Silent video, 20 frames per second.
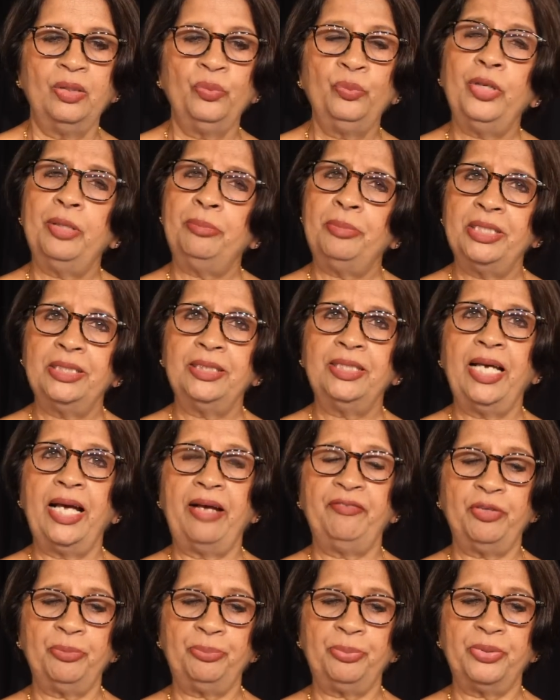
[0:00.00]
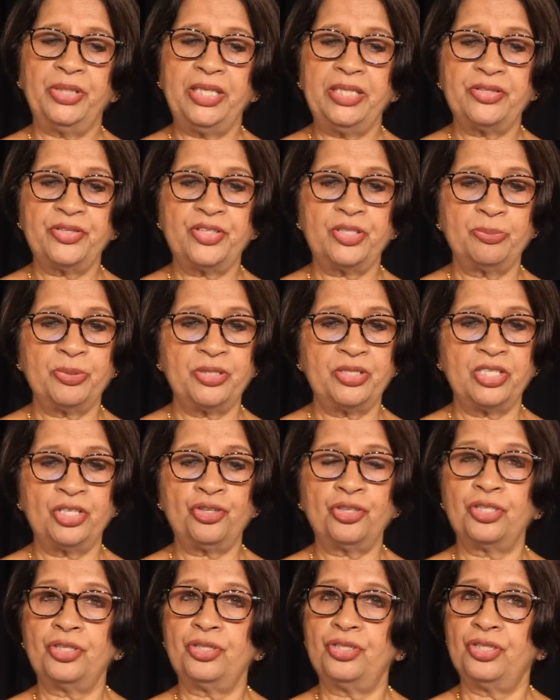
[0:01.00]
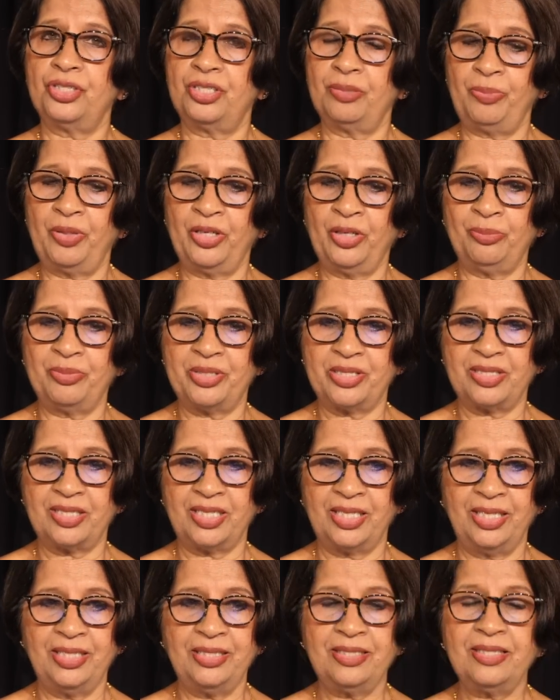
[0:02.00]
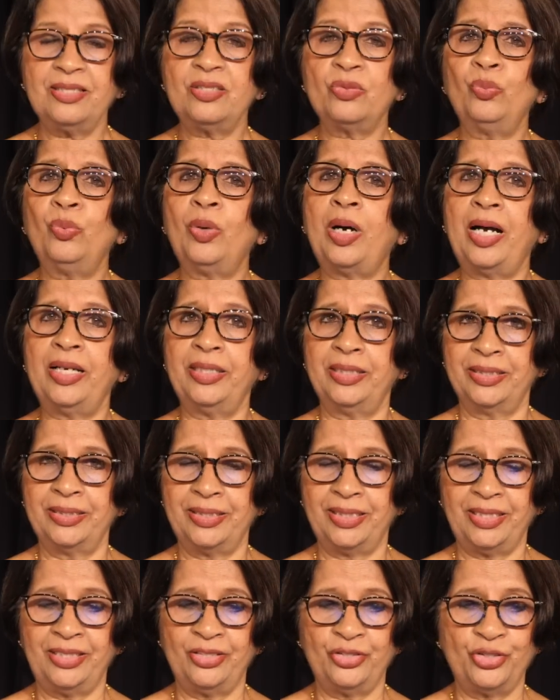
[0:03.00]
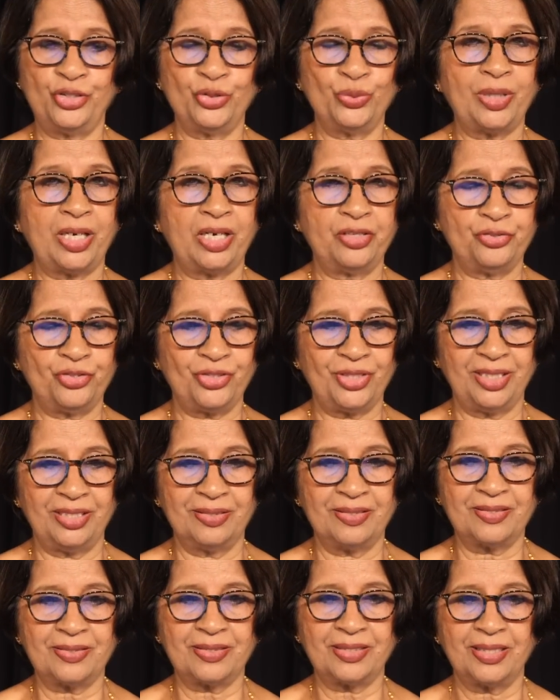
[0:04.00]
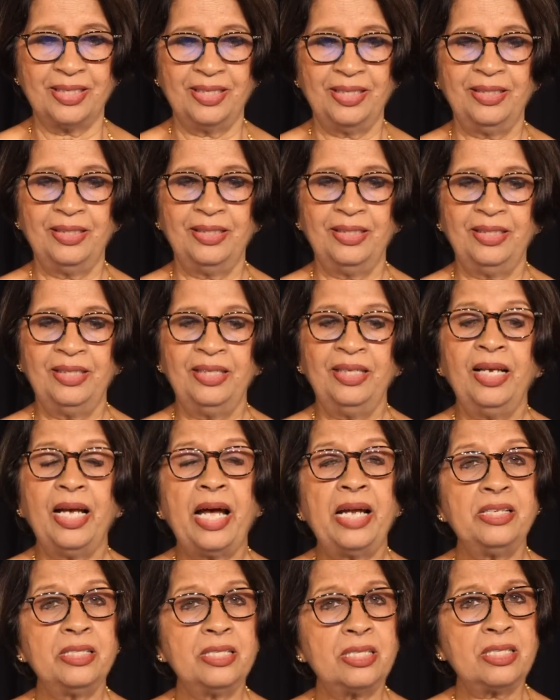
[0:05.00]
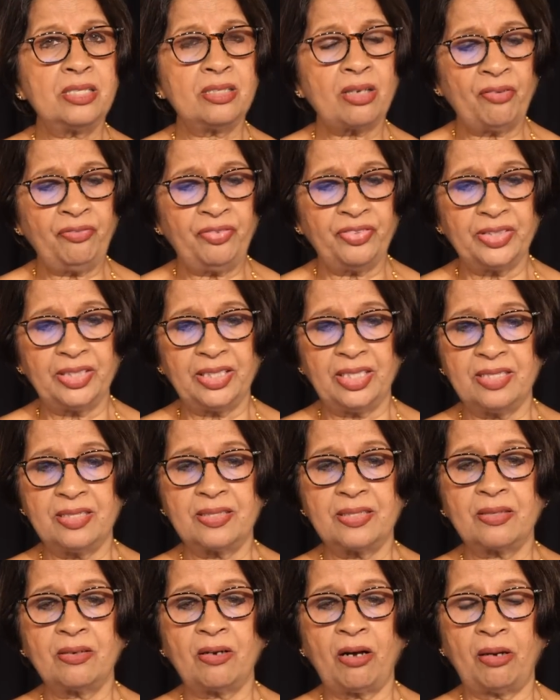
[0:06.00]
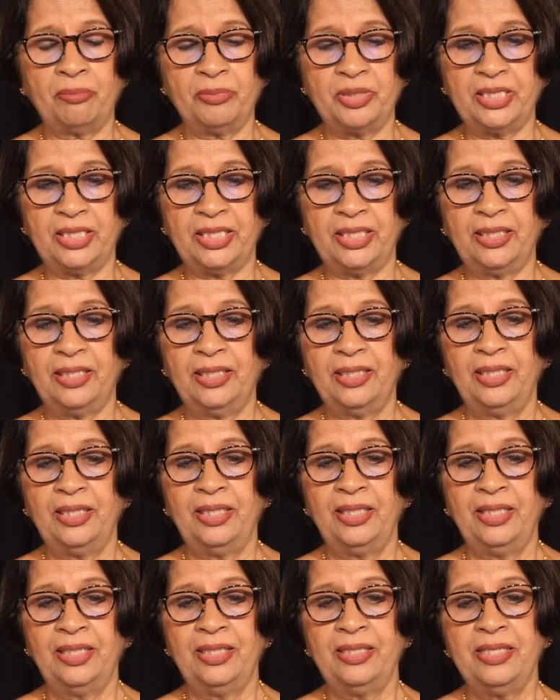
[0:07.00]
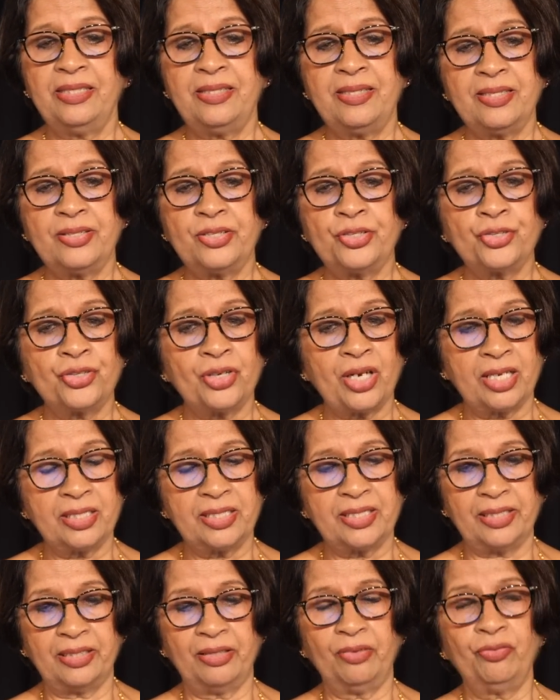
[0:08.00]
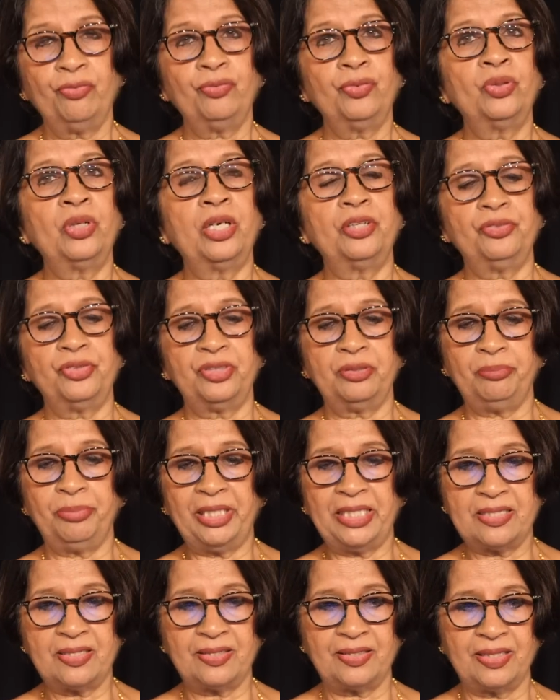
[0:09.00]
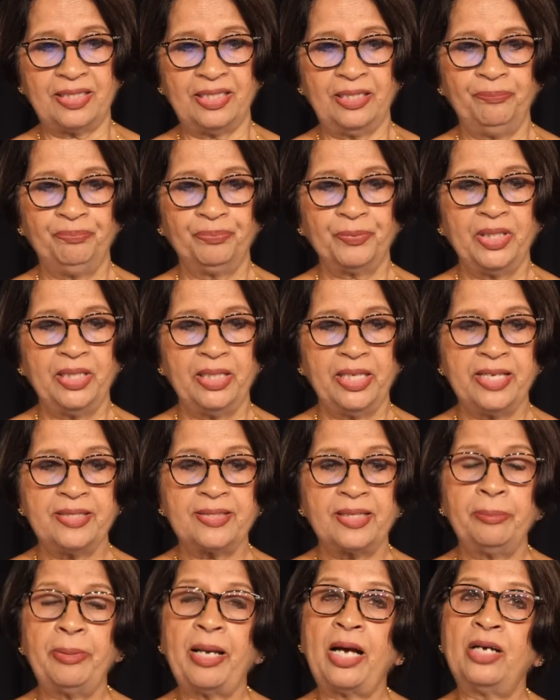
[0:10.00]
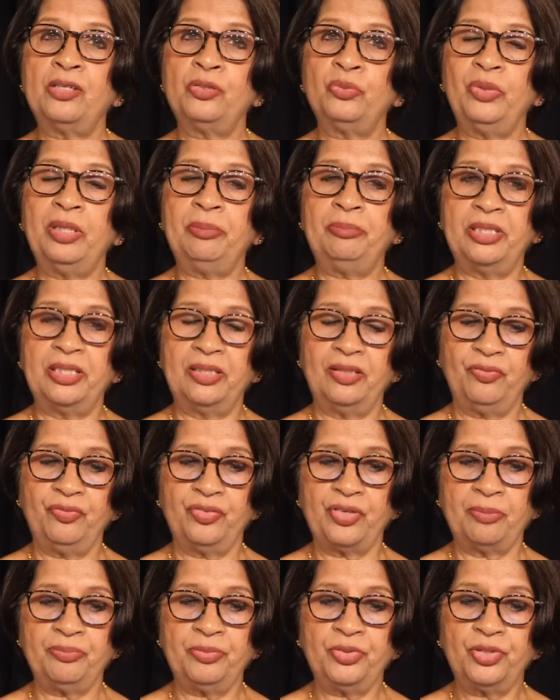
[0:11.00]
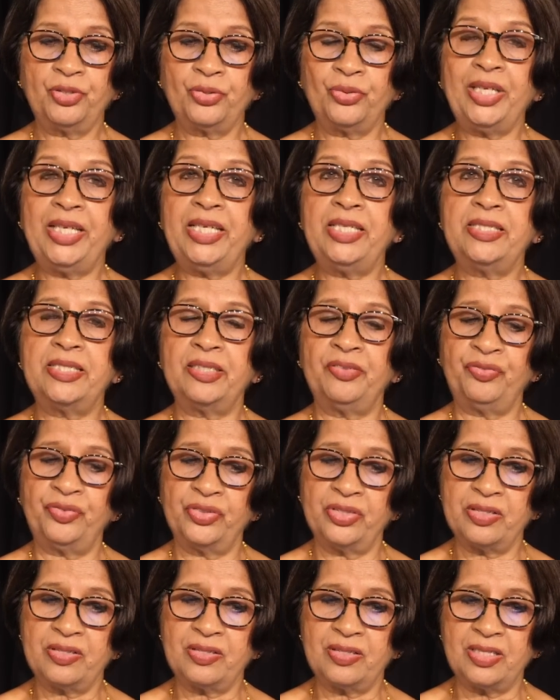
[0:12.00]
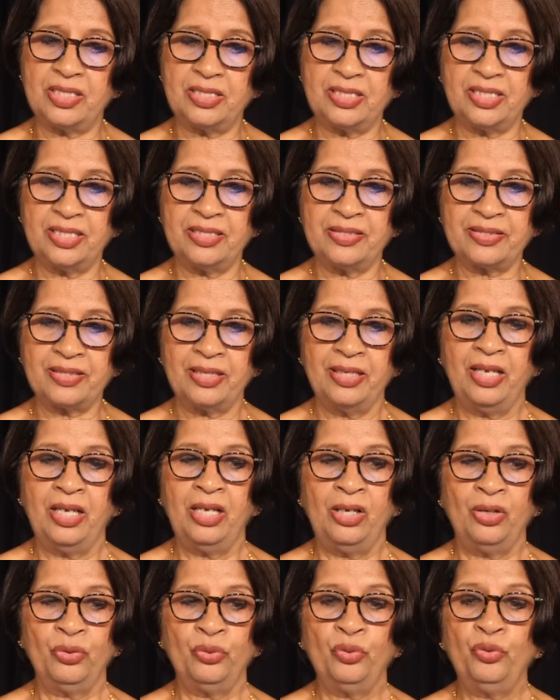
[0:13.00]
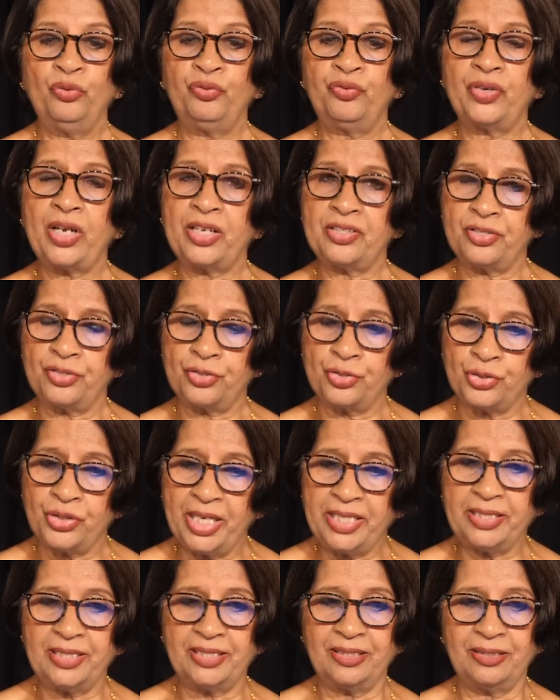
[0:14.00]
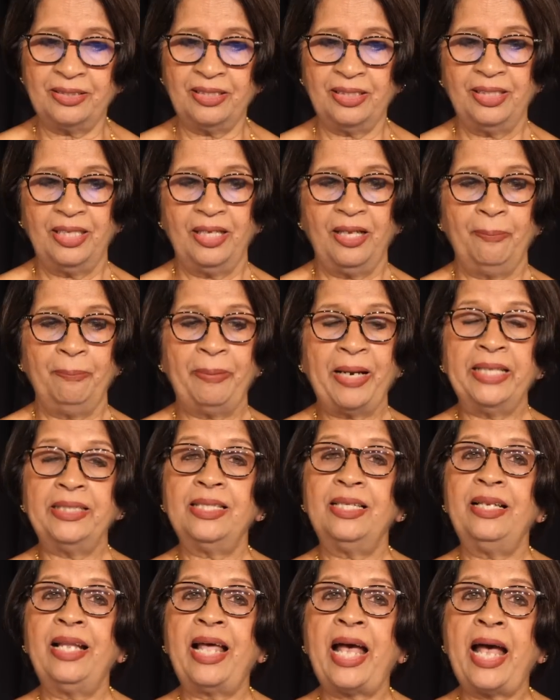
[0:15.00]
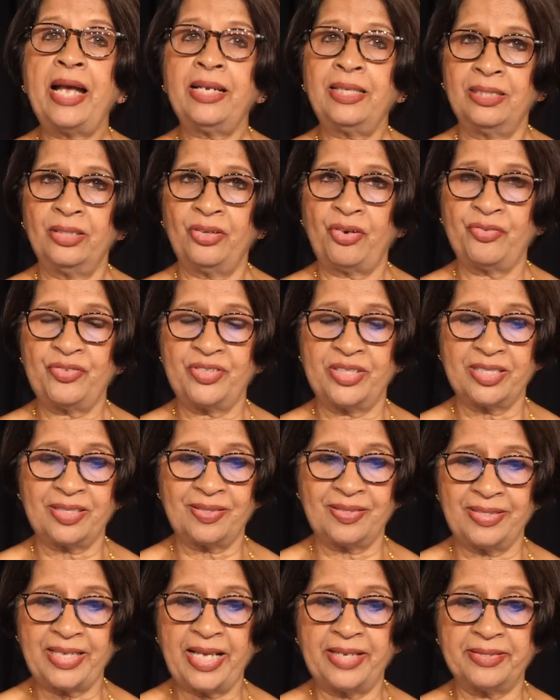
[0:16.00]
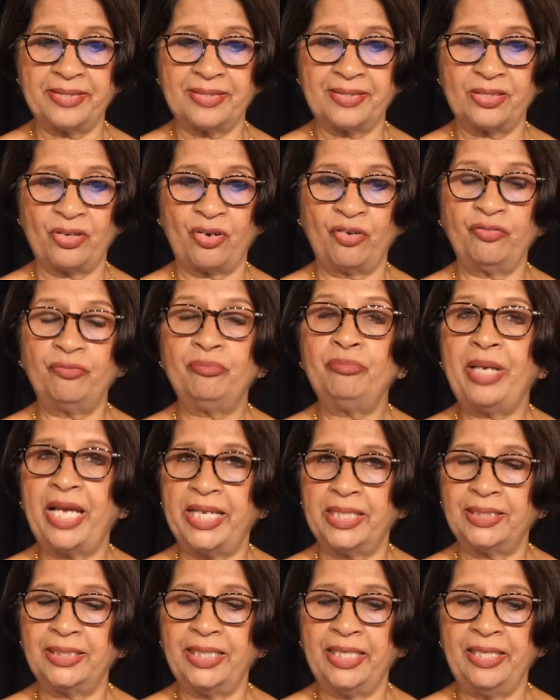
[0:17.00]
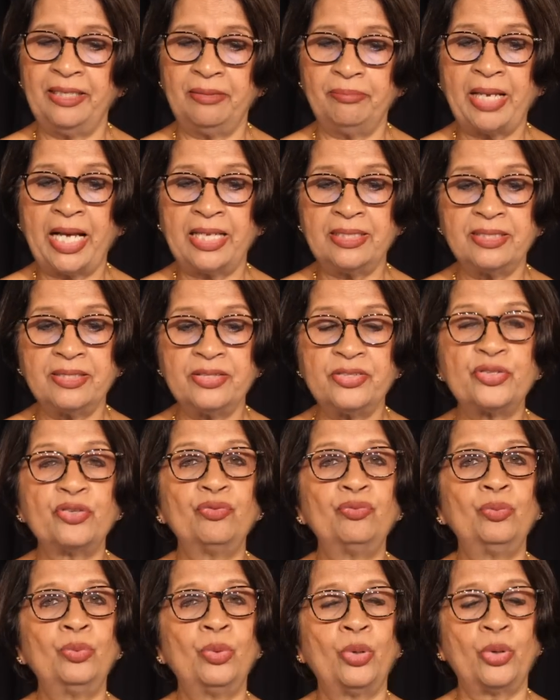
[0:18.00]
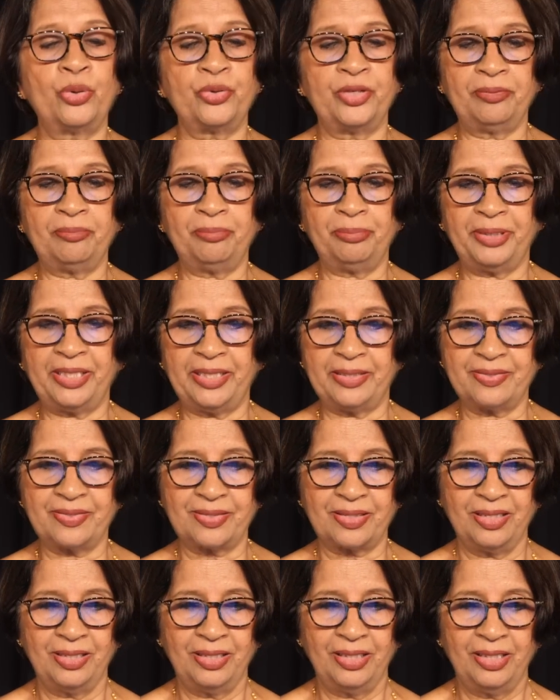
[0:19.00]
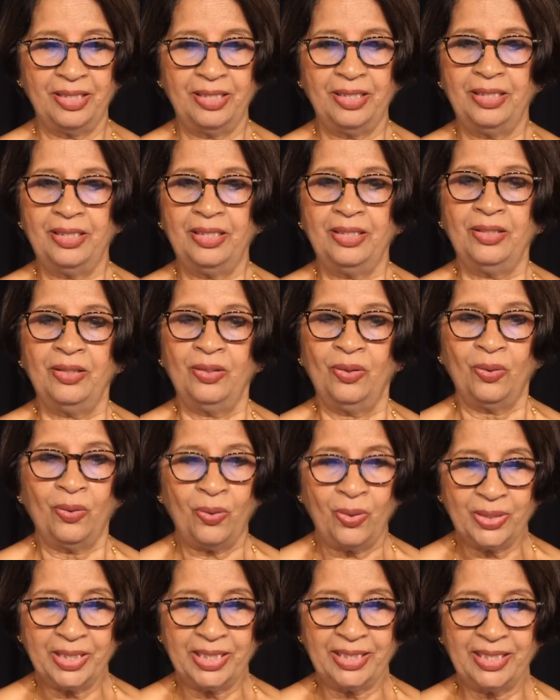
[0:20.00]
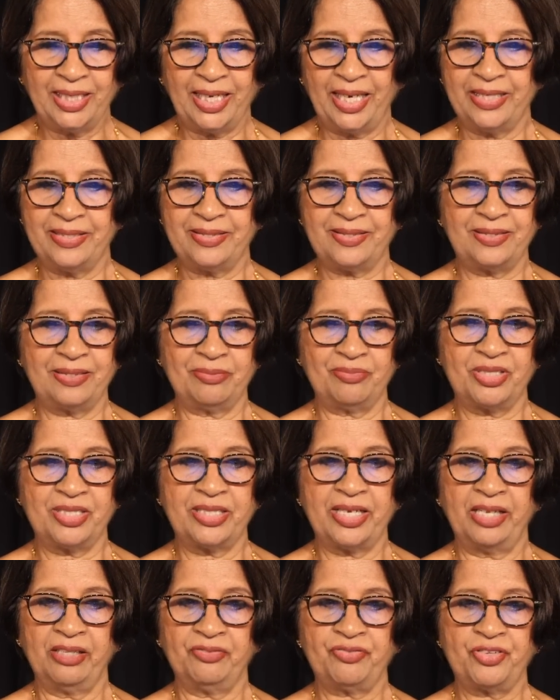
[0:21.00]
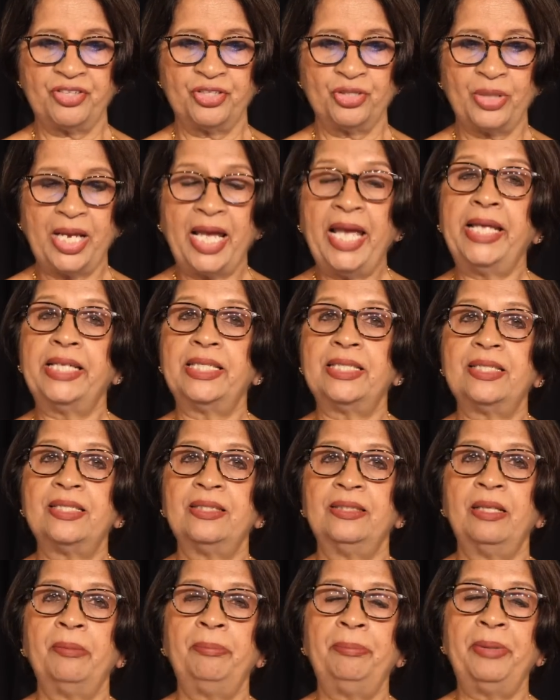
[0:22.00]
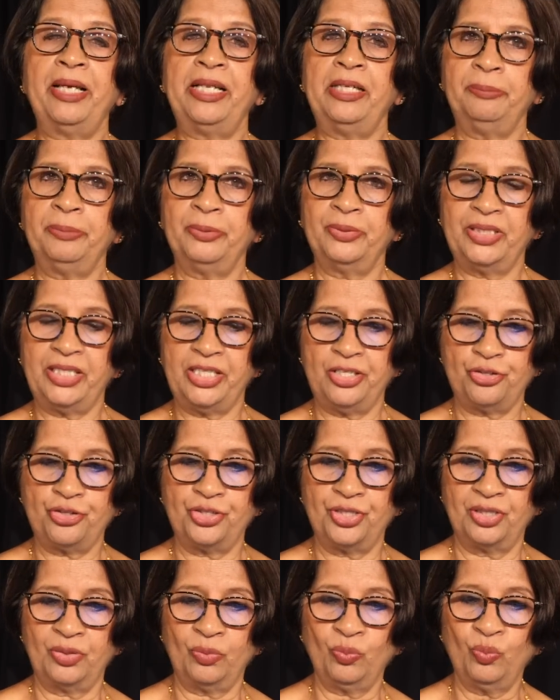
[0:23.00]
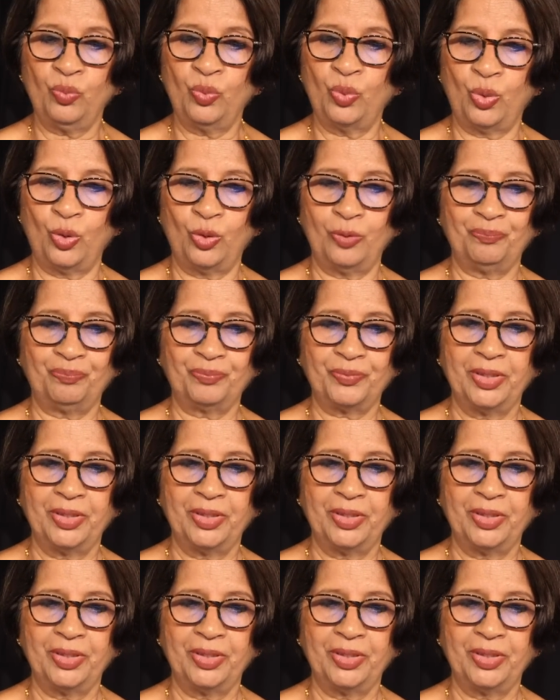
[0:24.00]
Women have a predisposition to diplomacy. It is wired into our genes. Aristophanes' comedy, Lysistrate, 400 BC, is about women from 3 different cities who, frustrated by the lack of success of men in matters of war and peace, organized themselves to end the Peloponnesian War.